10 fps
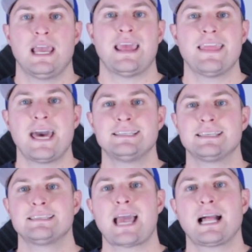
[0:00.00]
And that is
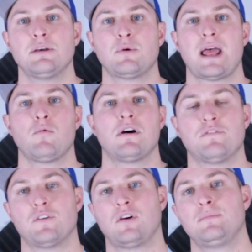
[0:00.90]
exactly what I
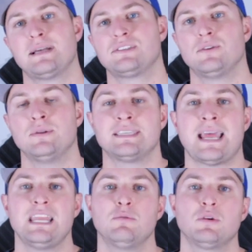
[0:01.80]
want for all my students
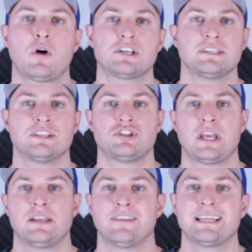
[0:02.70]
and anyone watching this channel.